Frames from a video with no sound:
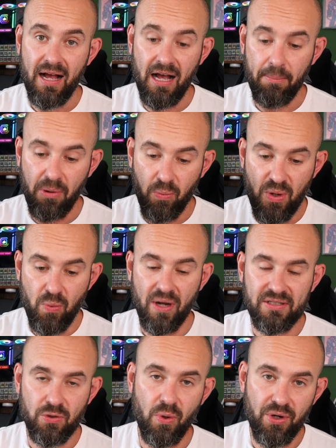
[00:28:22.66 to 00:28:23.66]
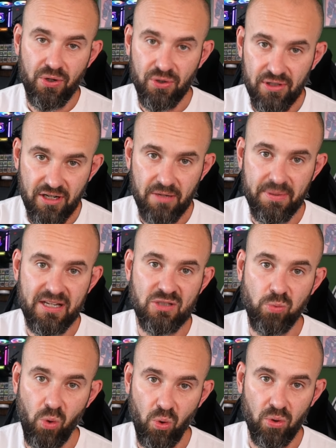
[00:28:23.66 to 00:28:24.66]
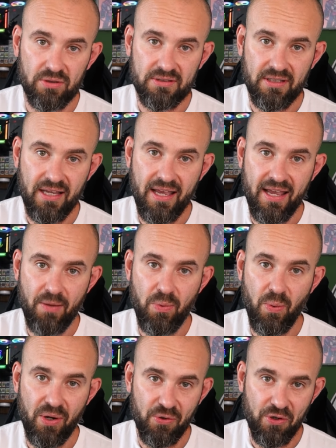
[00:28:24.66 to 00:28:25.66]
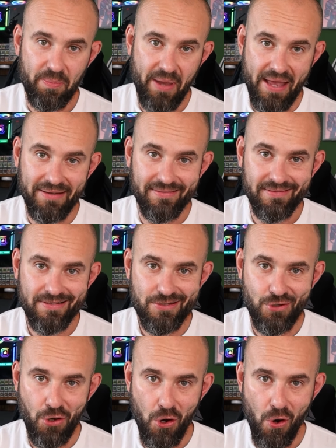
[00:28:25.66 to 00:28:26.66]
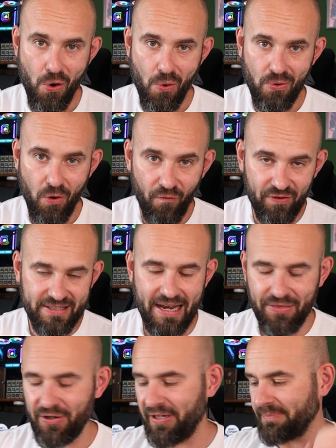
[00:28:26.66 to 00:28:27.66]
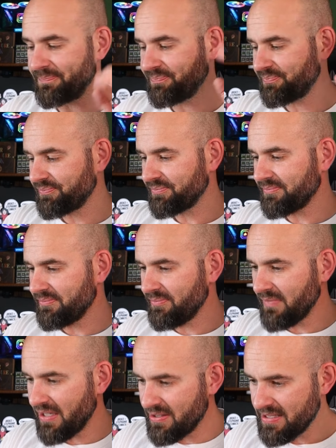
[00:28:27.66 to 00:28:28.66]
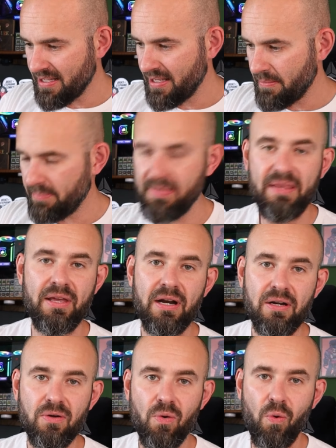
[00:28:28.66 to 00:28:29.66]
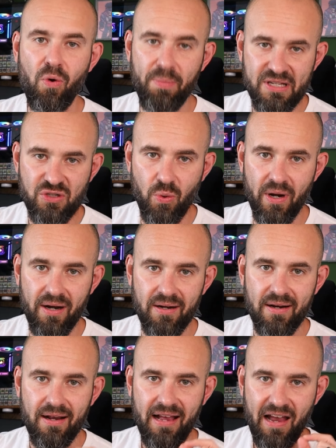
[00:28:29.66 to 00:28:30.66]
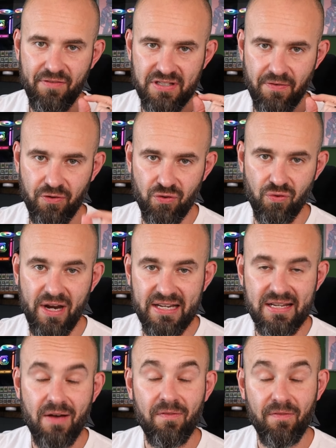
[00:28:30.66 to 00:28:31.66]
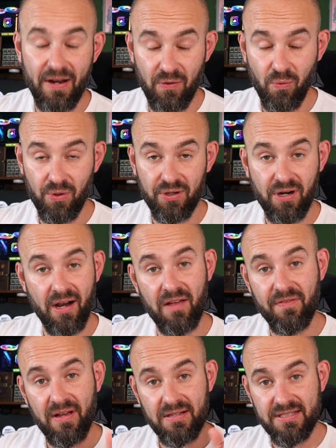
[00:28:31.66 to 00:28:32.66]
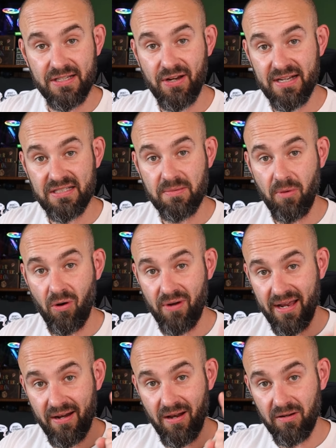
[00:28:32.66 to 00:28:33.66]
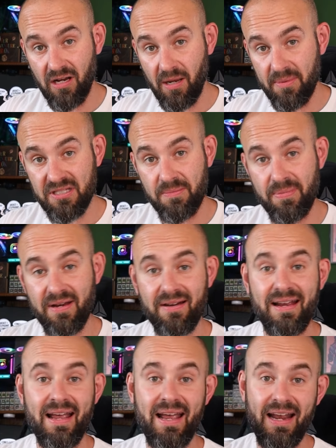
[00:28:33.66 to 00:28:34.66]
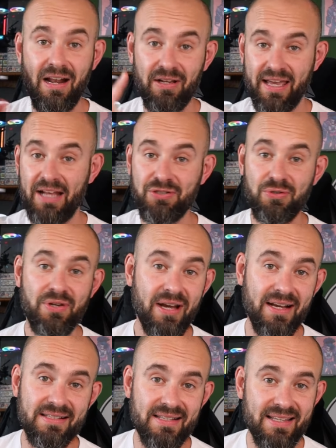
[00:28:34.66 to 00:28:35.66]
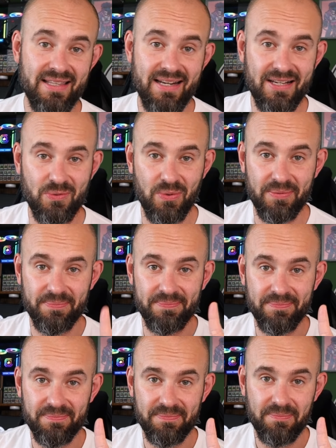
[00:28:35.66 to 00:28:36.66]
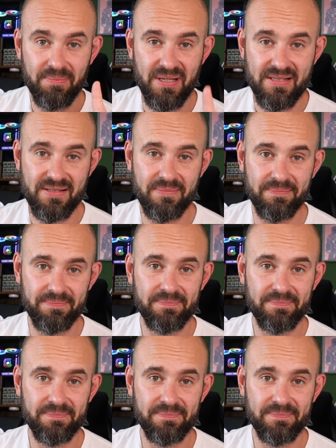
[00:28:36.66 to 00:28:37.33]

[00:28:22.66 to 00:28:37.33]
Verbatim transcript: Um, but we want to go on earlier because we're old and we want to go to bed. So hopefully 9.30. Be there. Be square. Have yourself a great final word cutoff. I'll see you guys tomorrow night on Comics and Beer, and I'll catch you guys in the next one. Peace.